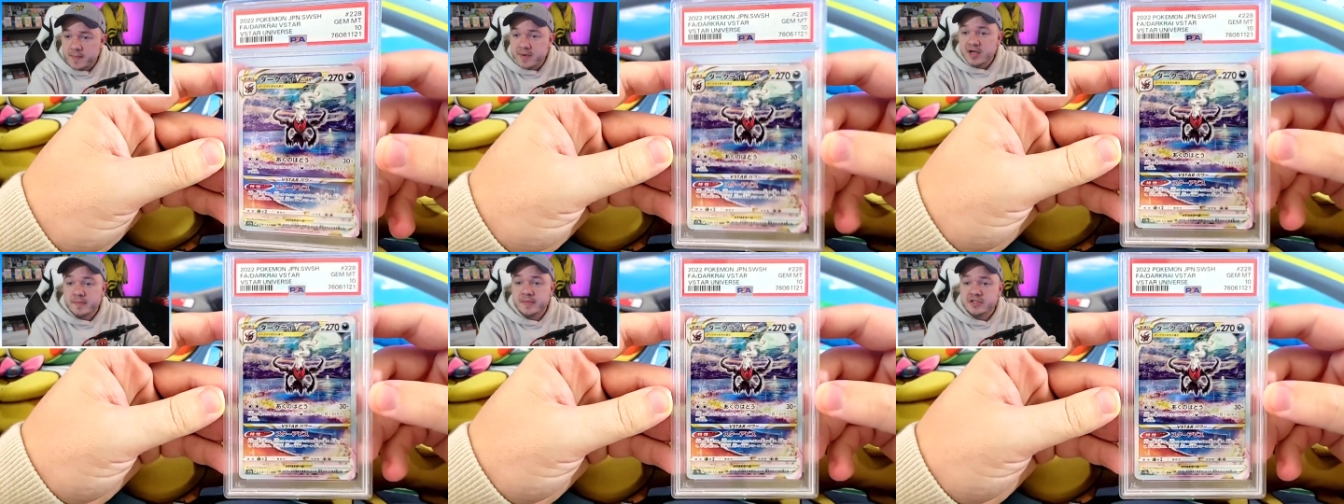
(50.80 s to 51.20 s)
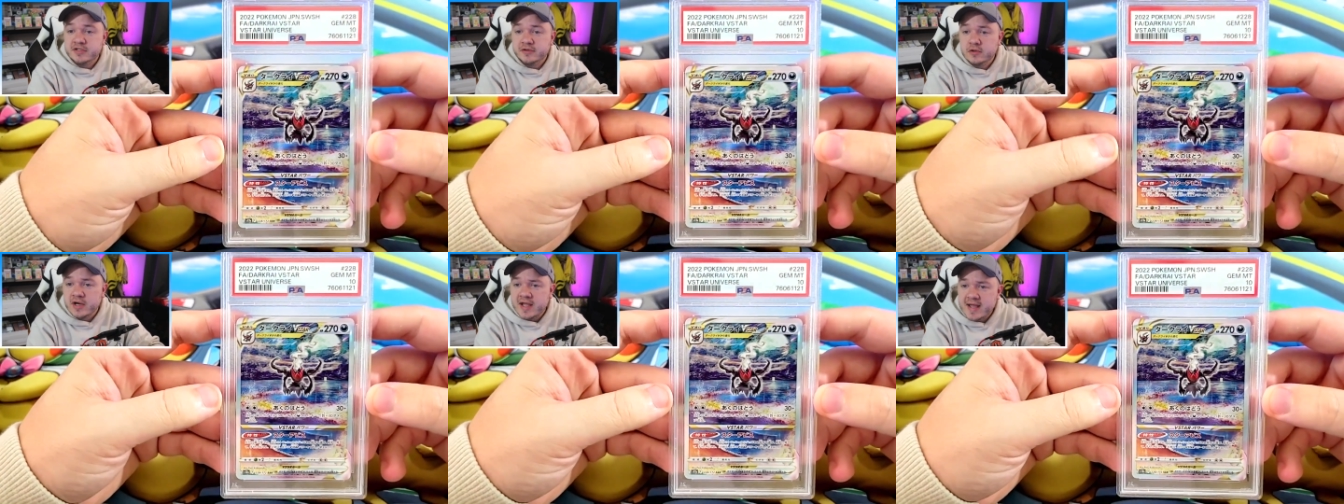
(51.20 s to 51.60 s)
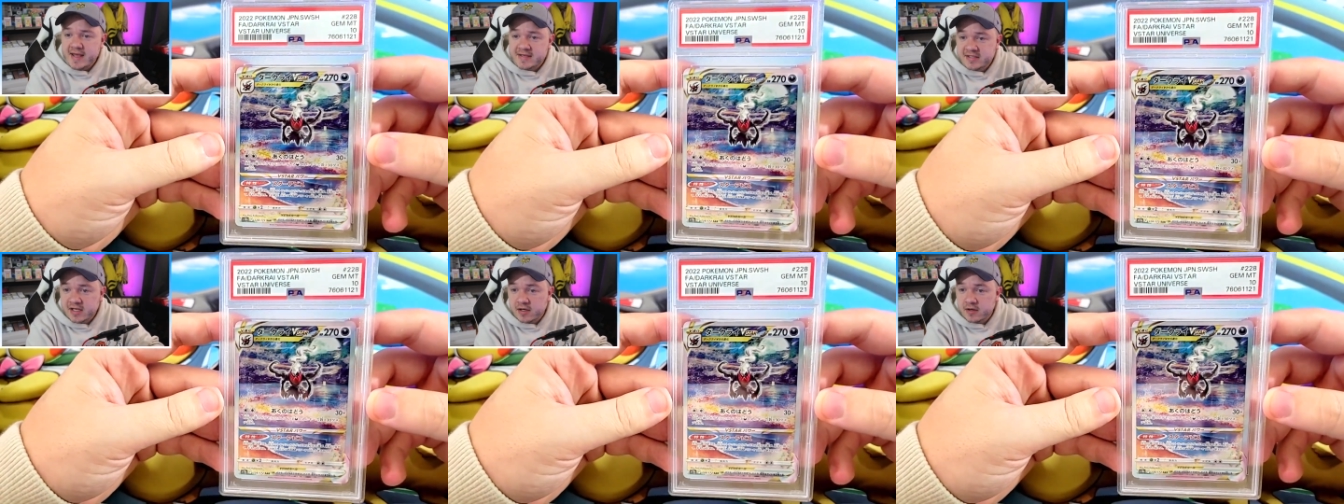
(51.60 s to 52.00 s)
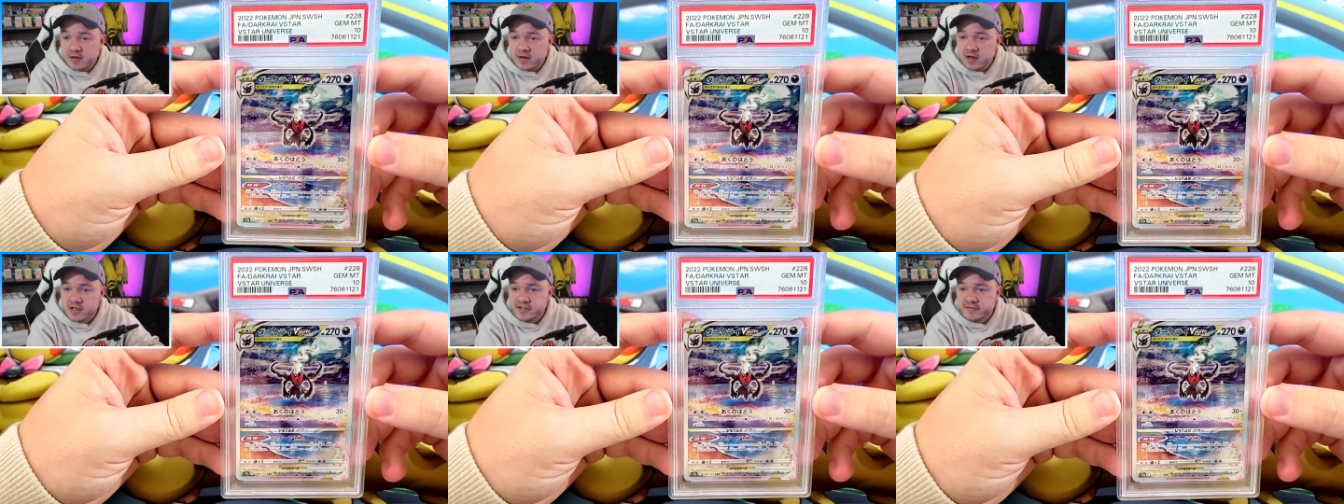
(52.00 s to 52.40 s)
I bought a bunch of great SAR
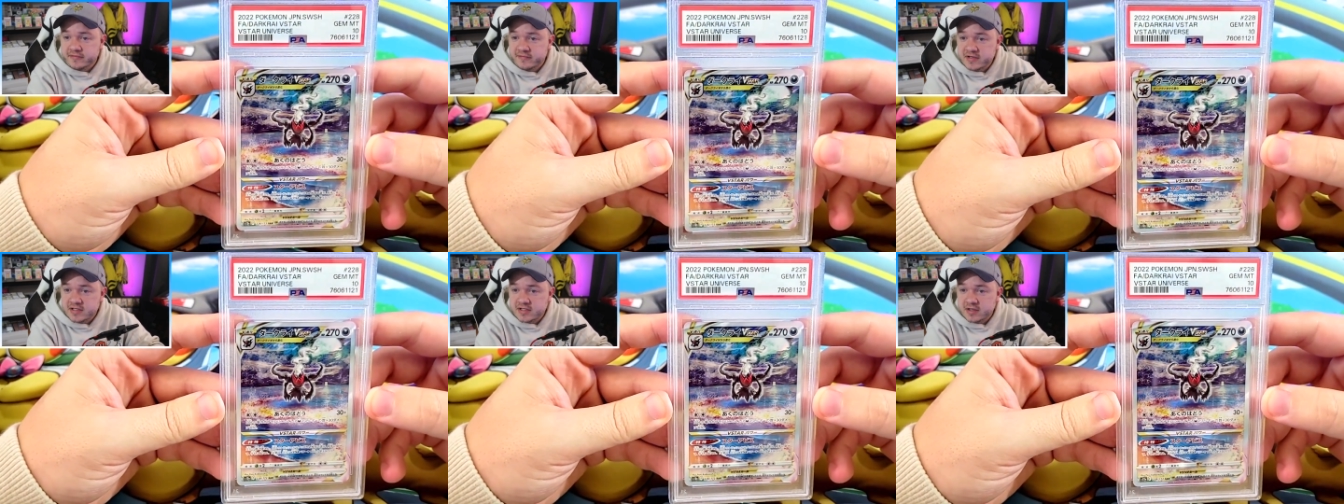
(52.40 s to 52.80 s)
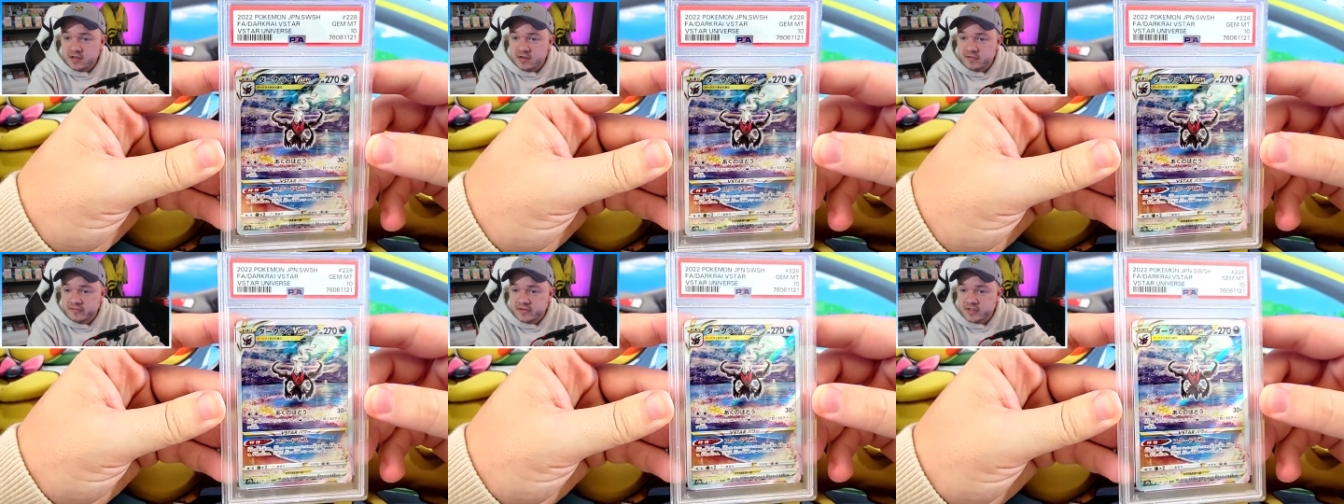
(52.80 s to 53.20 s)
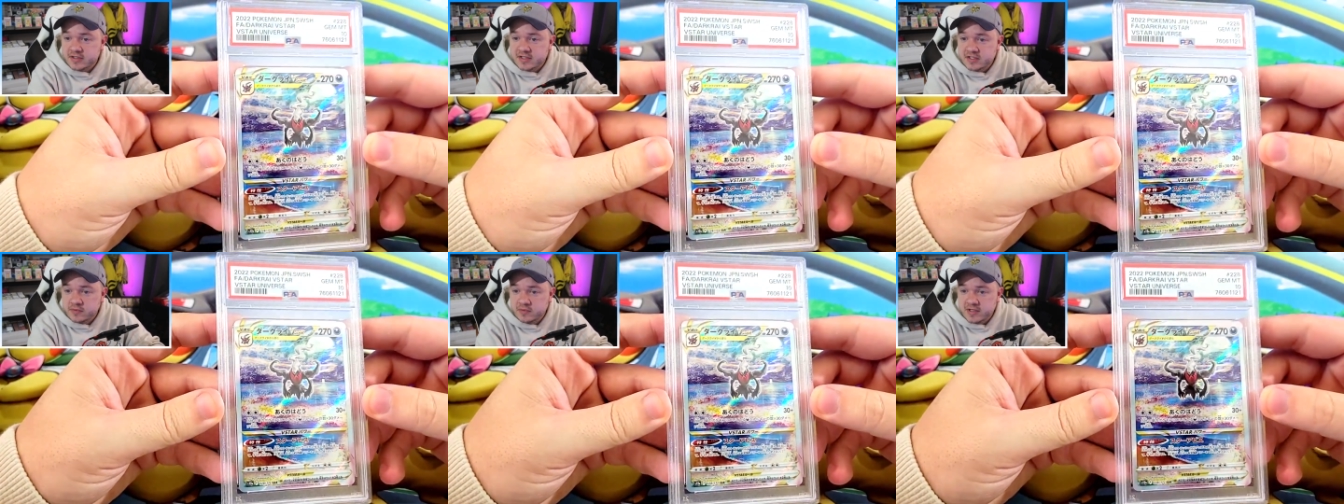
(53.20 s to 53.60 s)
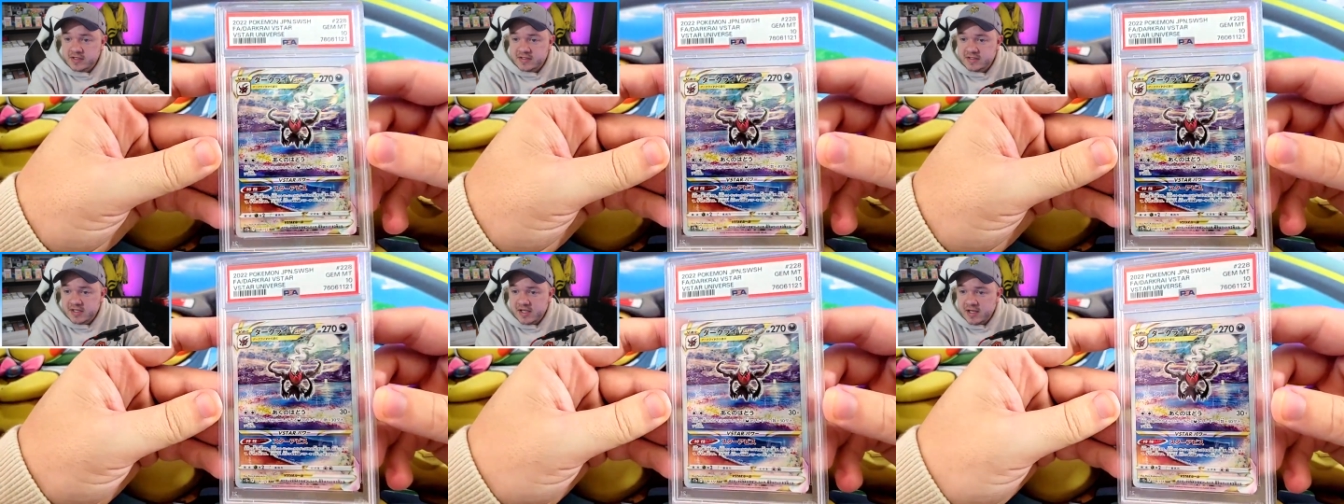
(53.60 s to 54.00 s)
cards from VStar Universe. This one
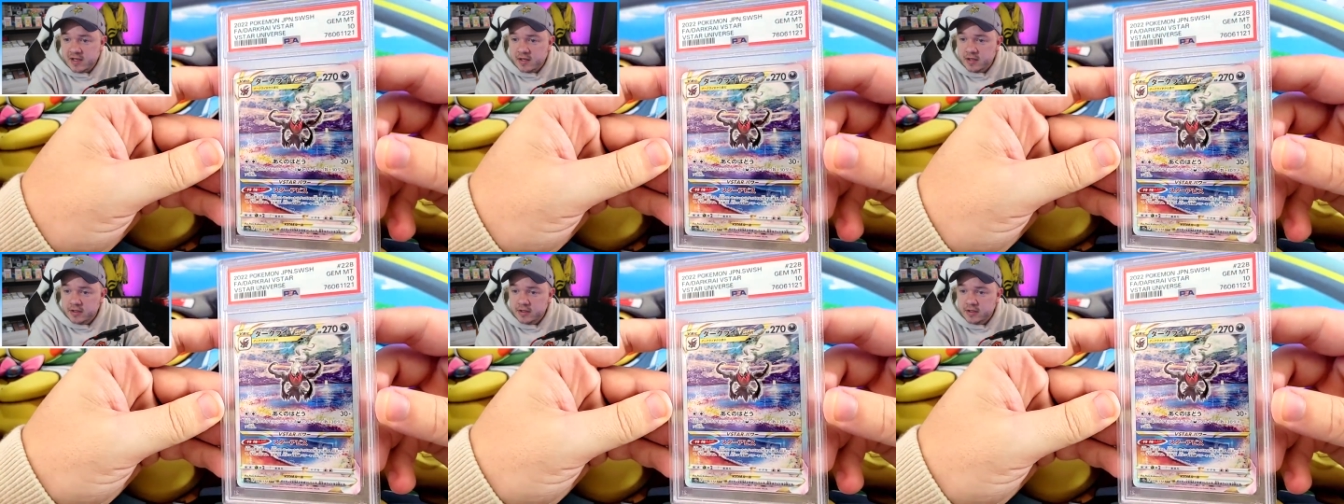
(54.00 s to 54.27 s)
is the